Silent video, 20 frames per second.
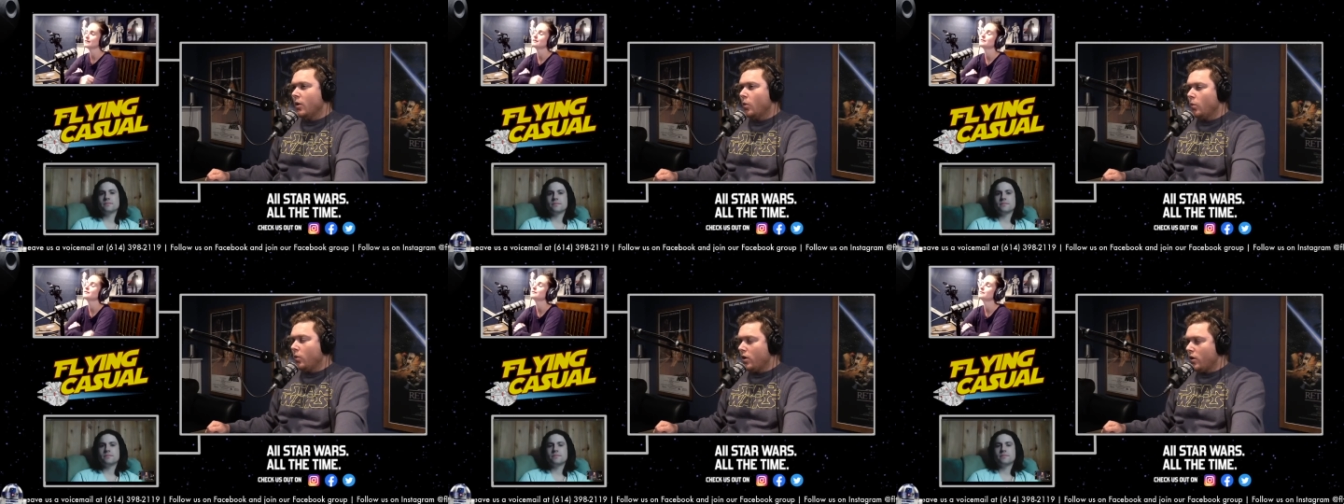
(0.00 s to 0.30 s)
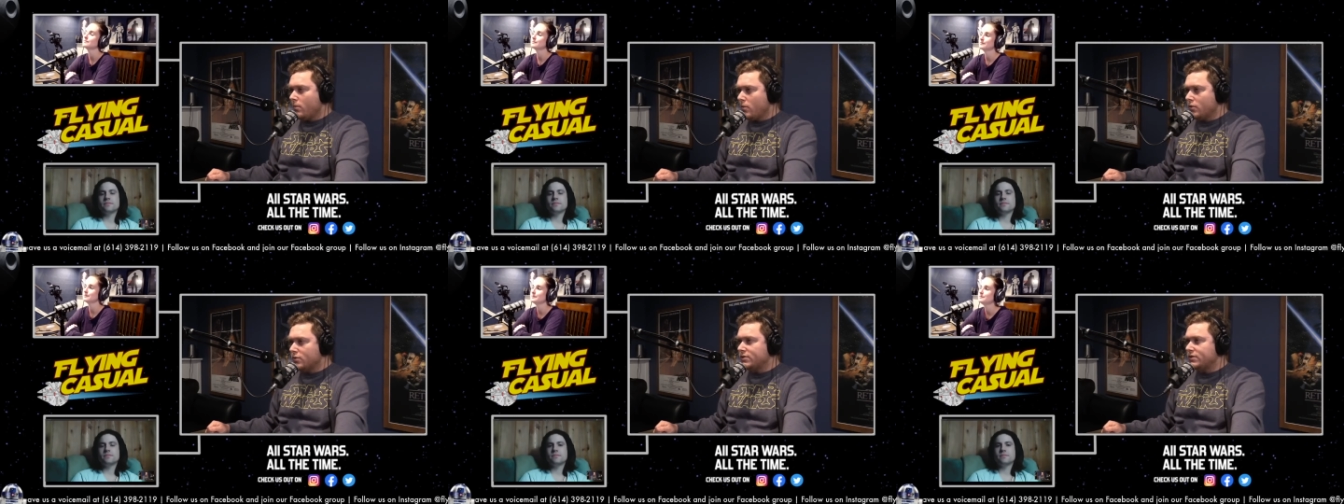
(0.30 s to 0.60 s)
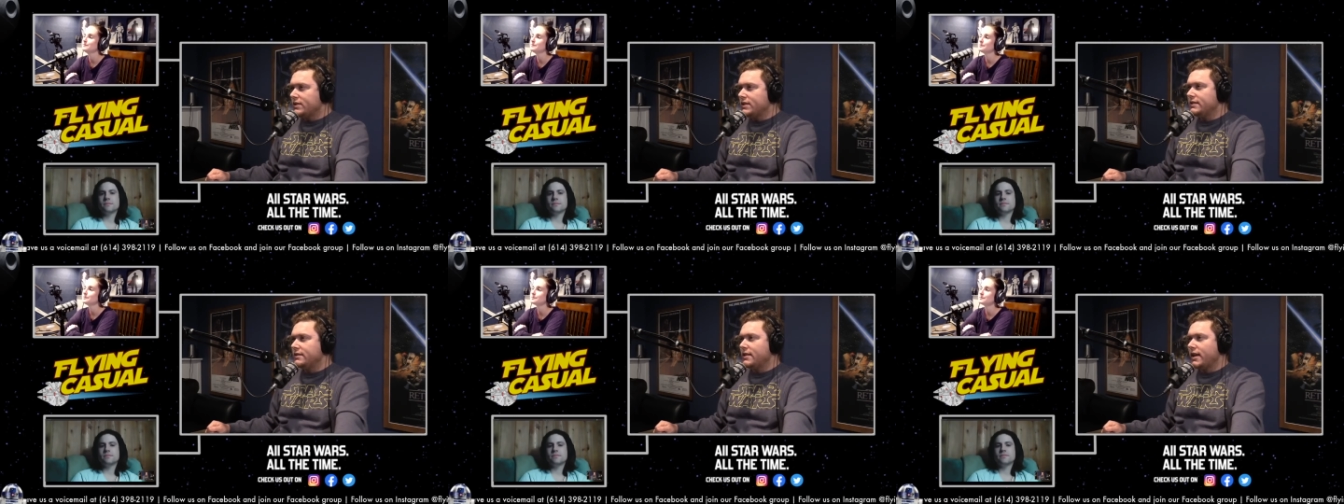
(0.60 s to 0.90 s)
We almost
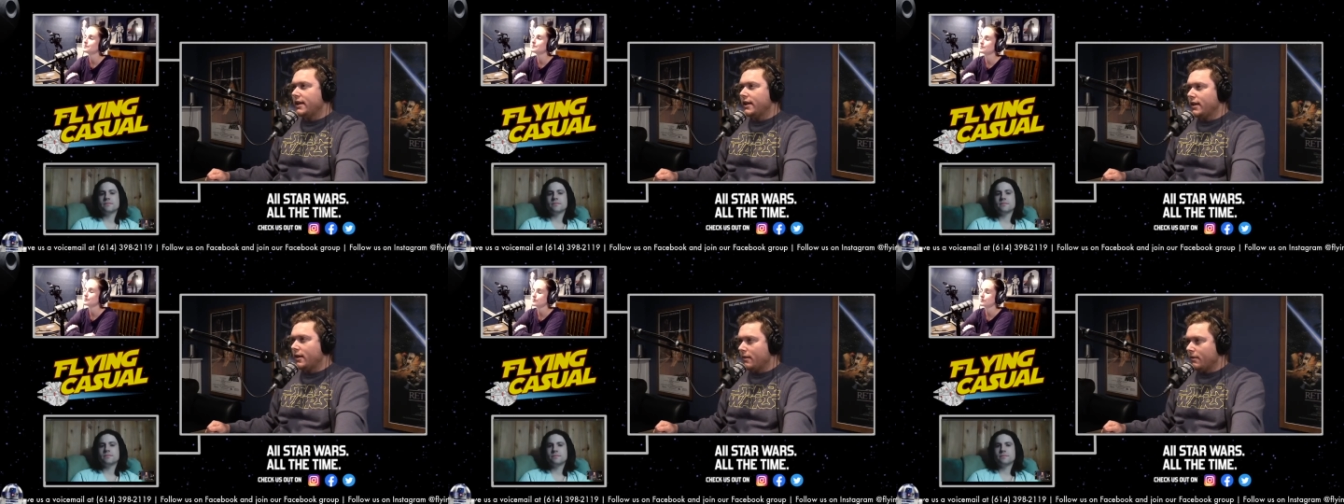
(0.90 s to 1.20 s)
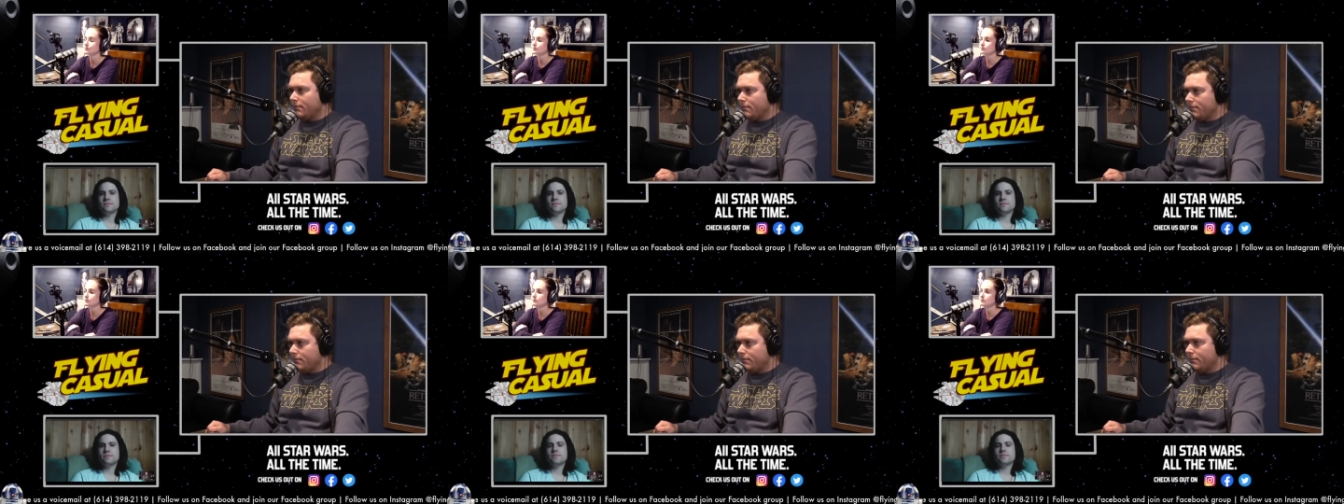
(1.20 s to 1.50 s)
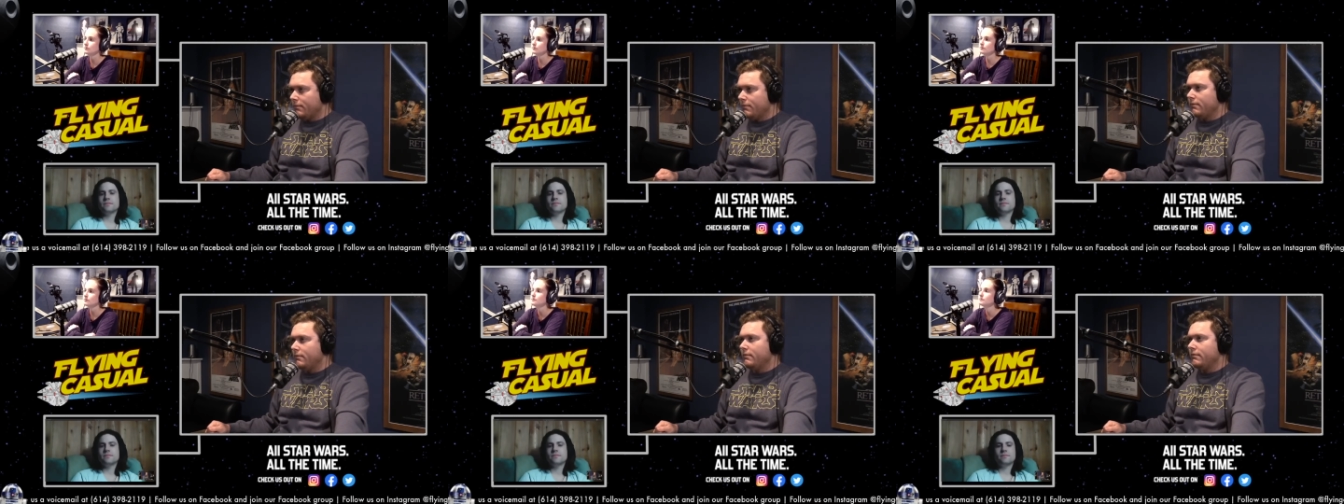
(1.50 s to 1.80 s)
need
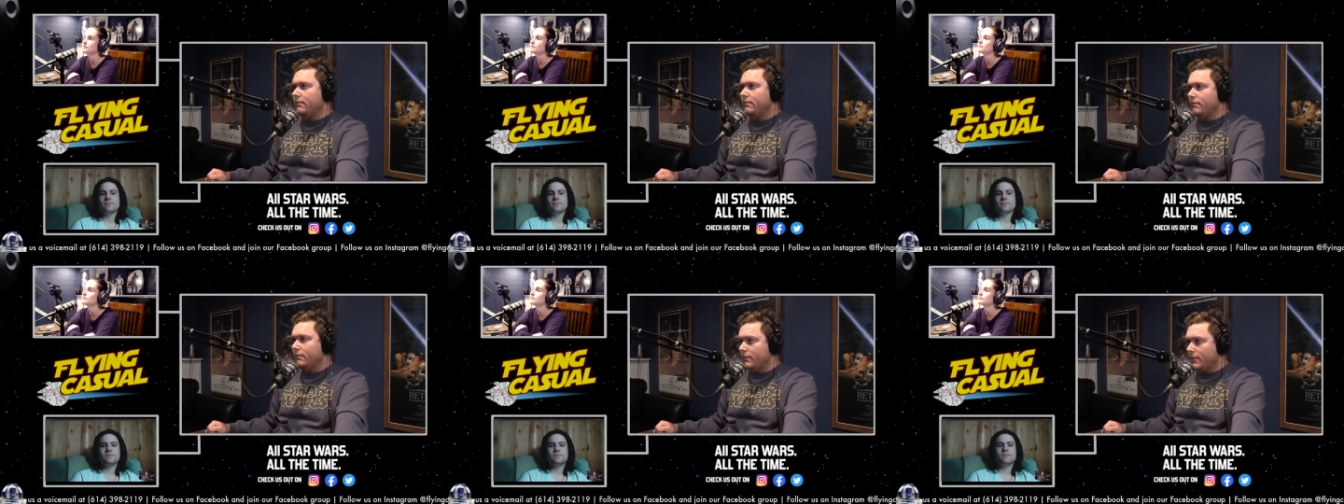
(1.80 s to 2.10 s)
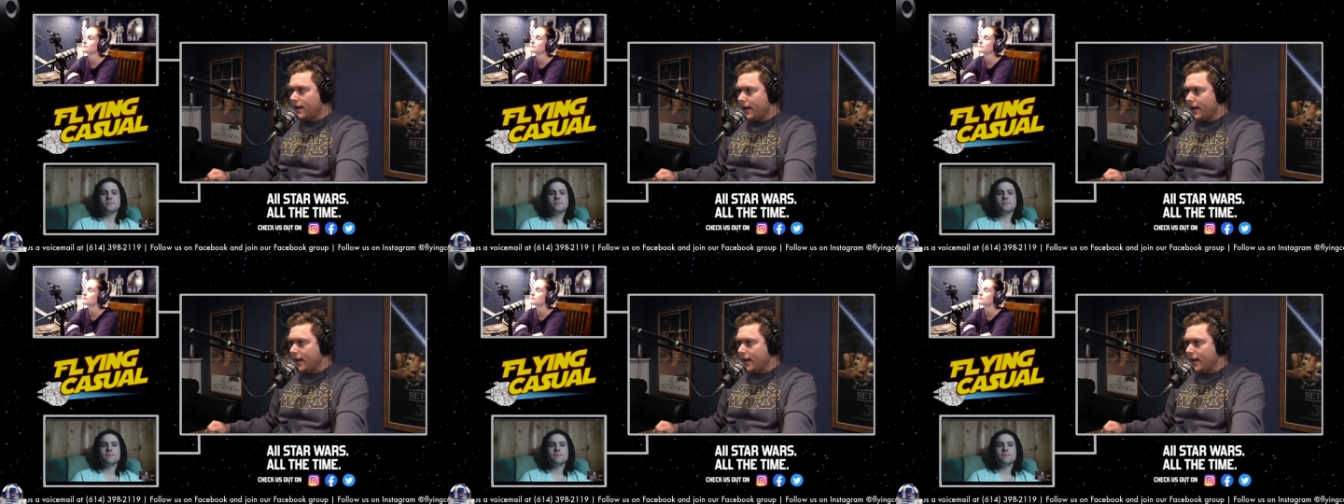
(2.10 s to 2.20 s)
I